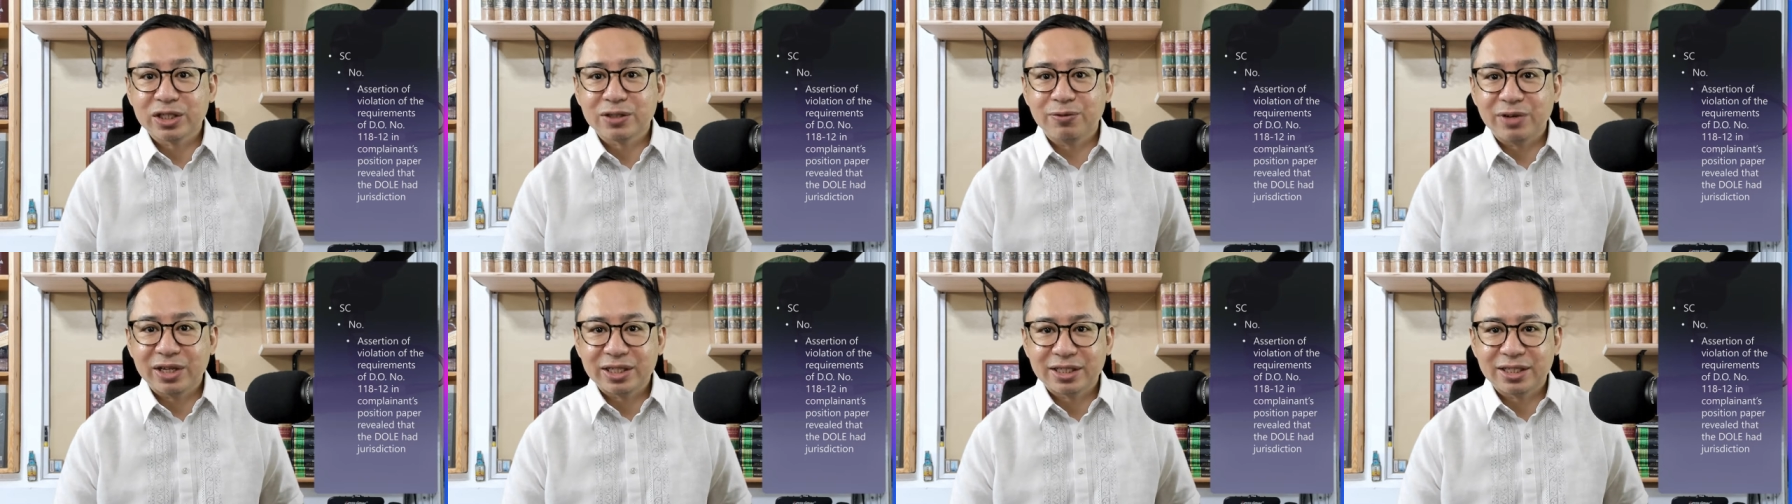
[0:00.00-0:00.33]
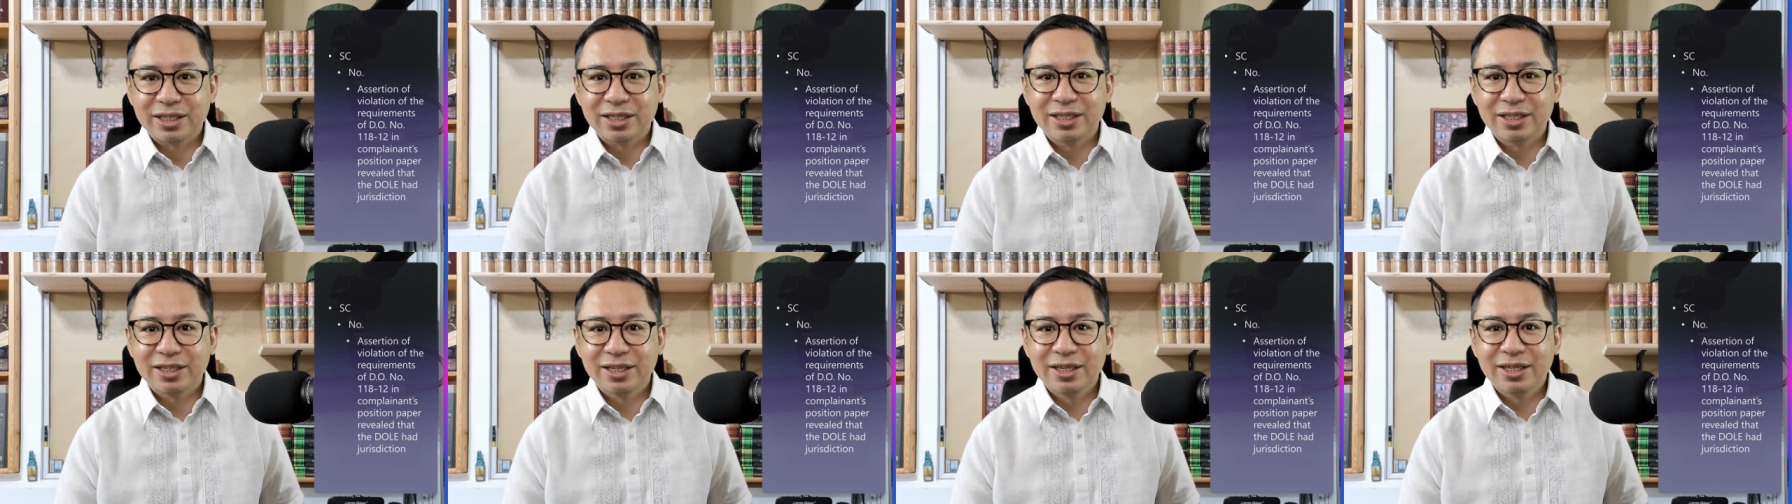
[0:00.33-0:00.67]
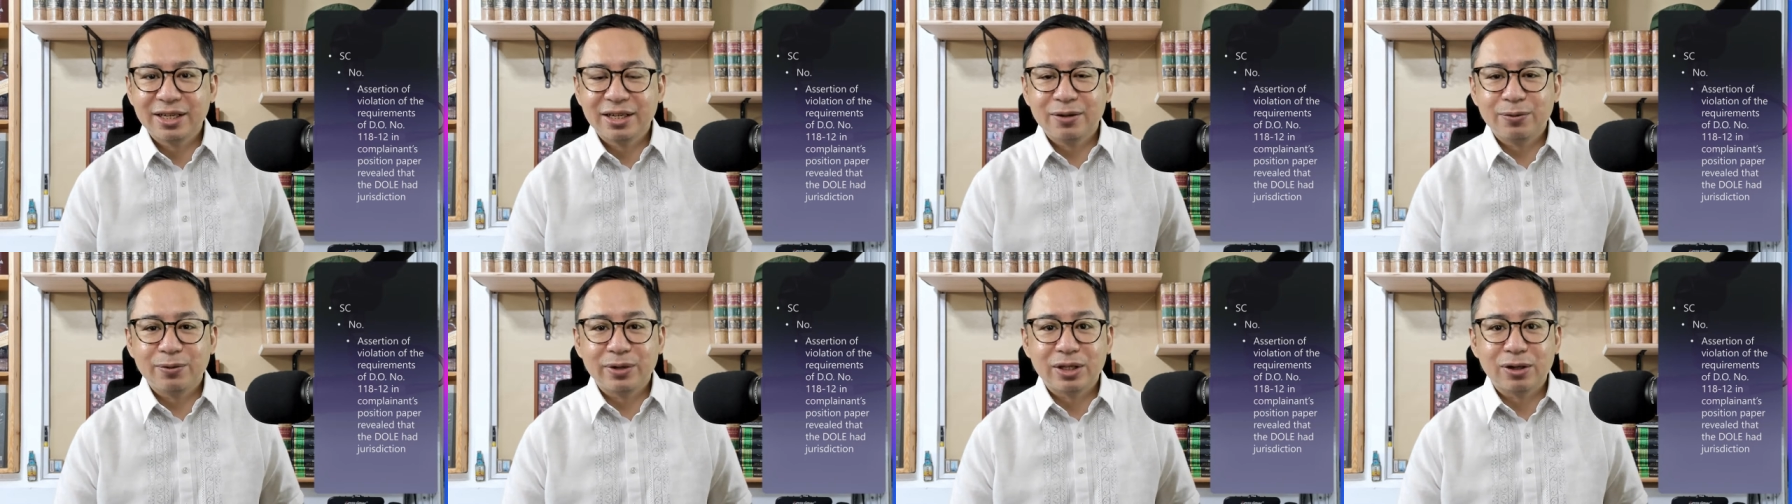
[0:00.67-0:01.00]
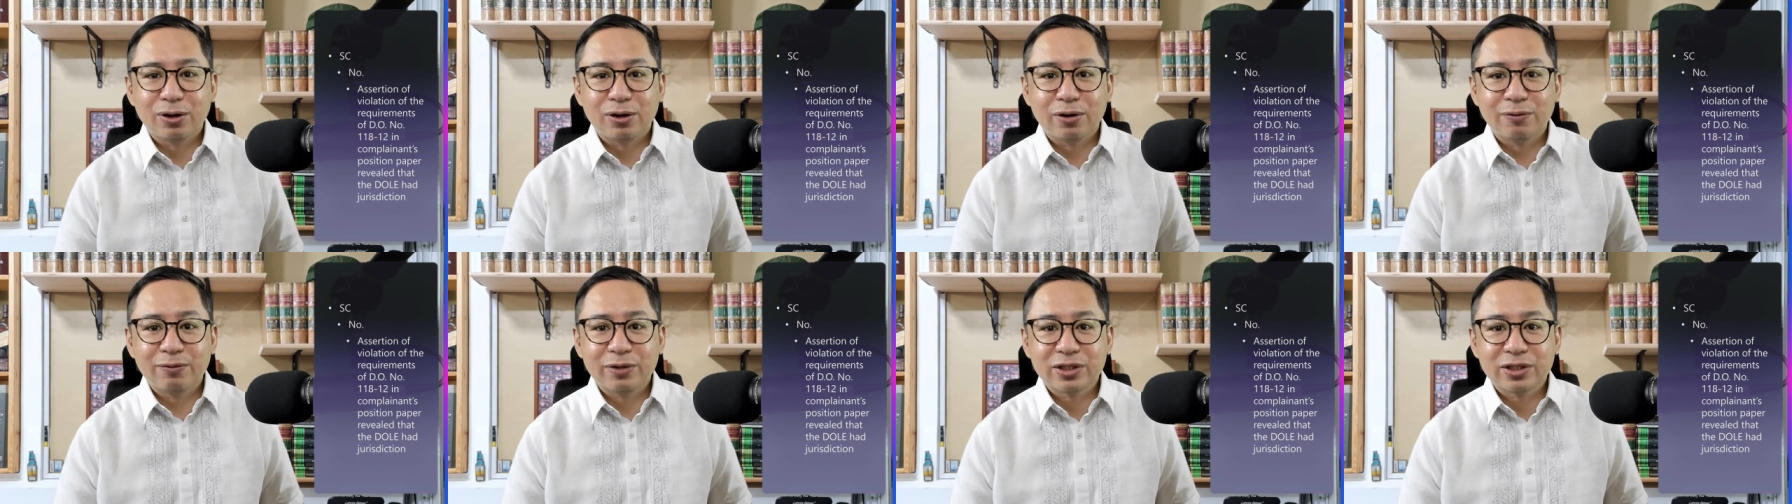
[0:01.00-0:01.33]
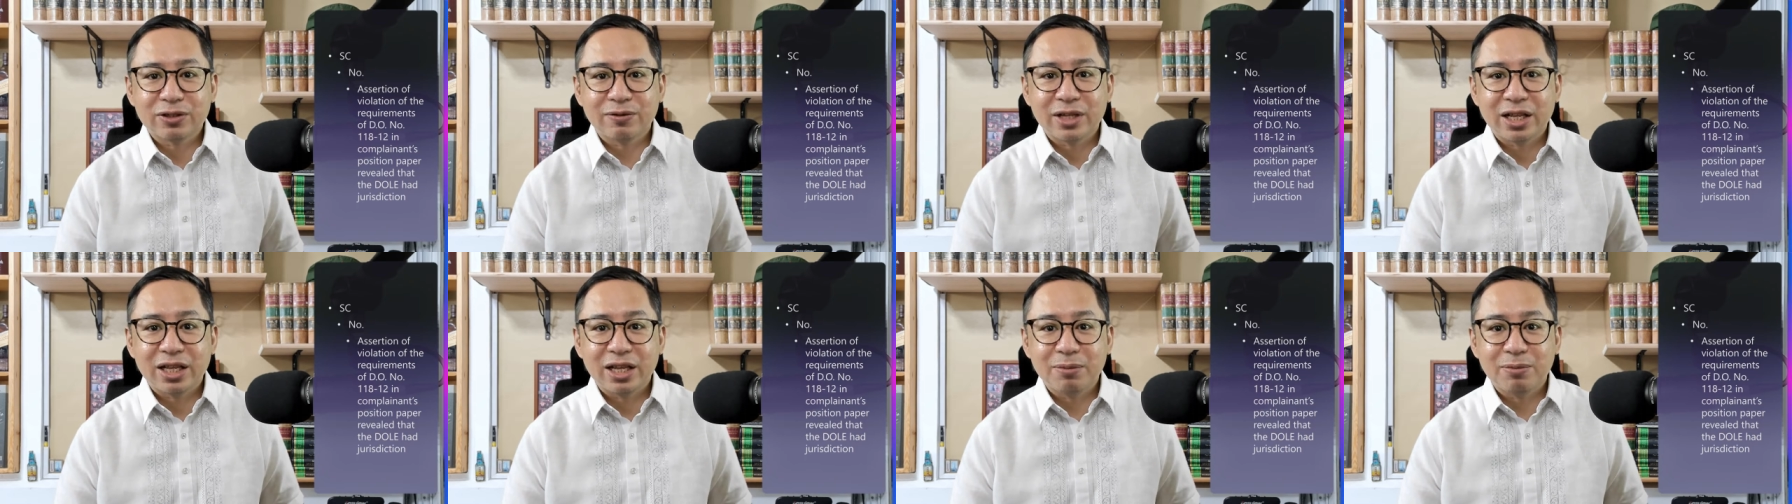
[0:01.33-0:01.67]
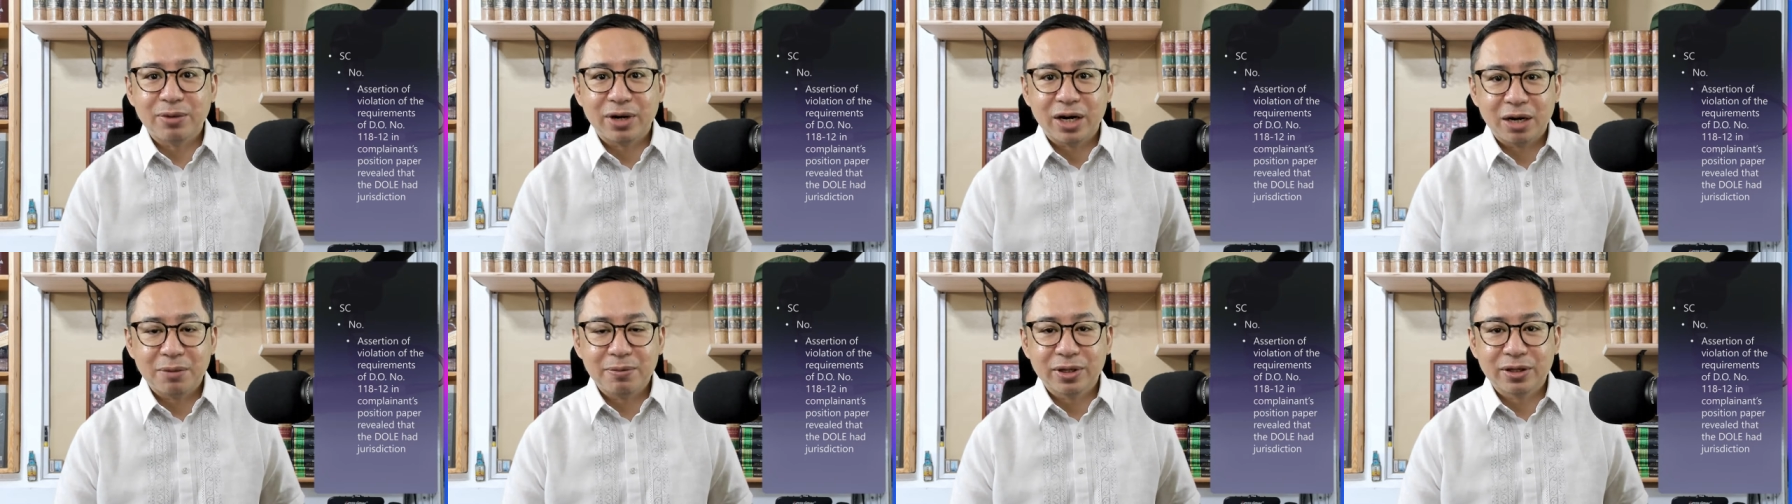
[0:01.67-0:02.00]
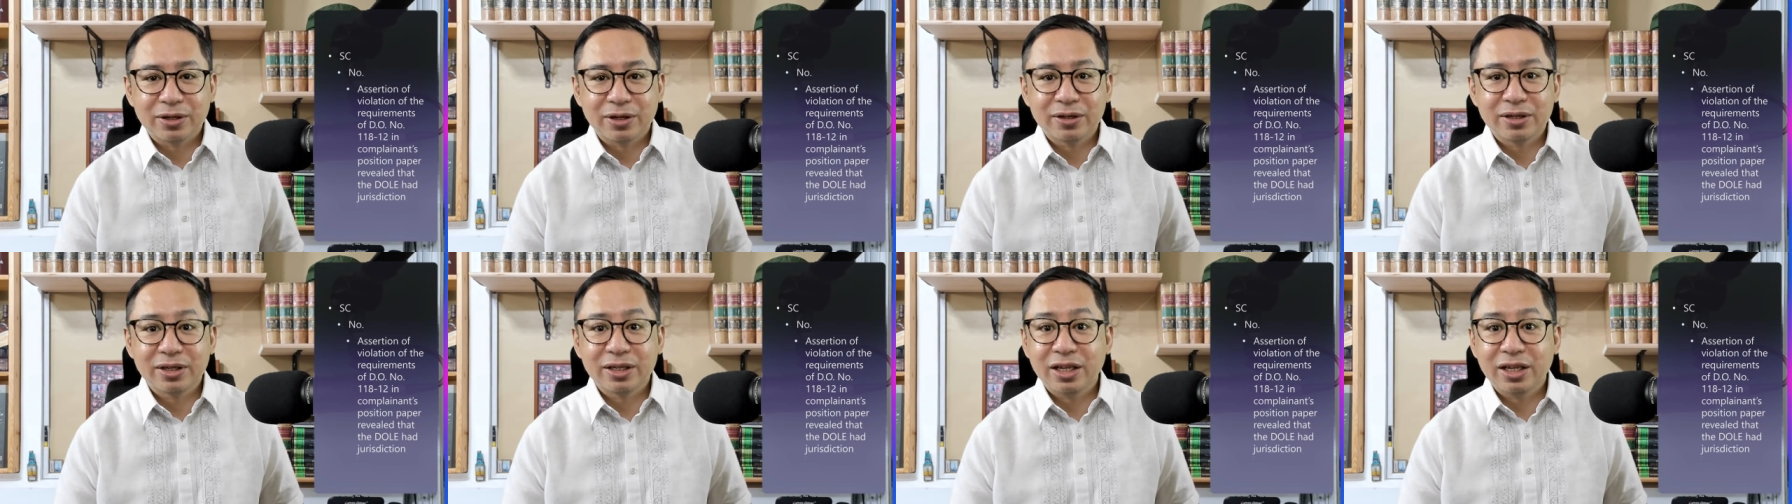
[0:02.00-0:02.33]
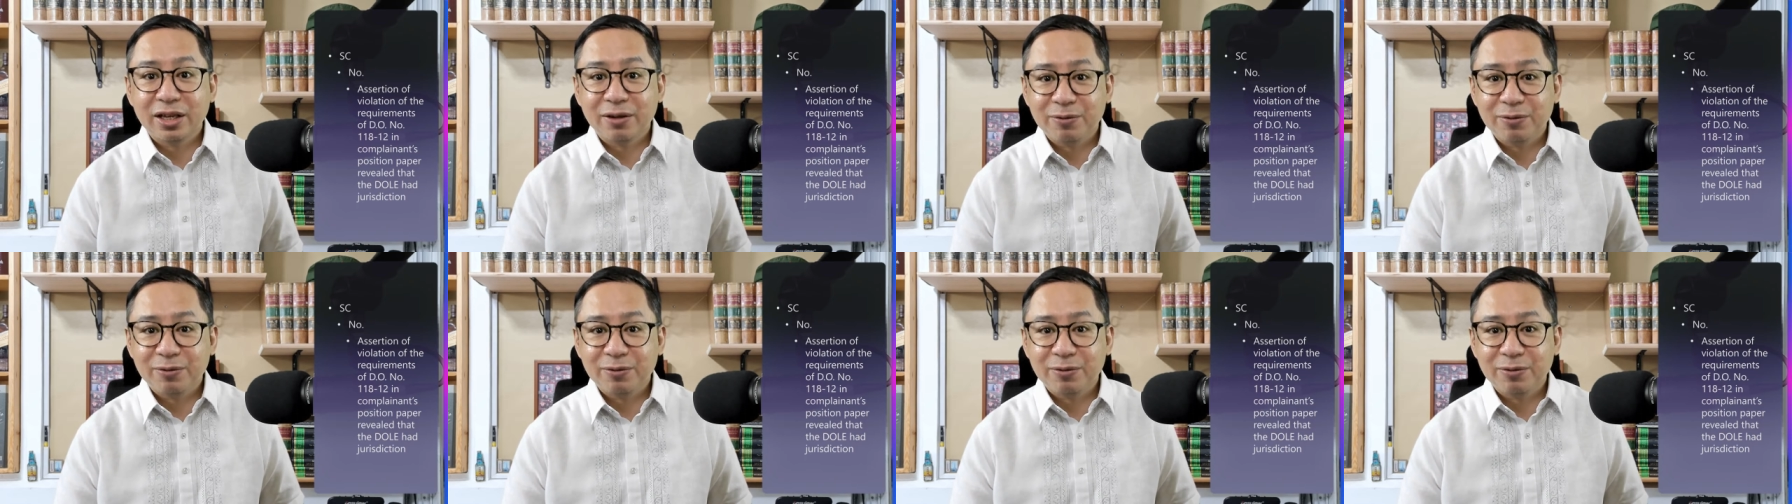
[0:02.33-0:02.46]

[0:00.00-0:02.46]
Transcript: was vested with the Office of the Labor Arbiter,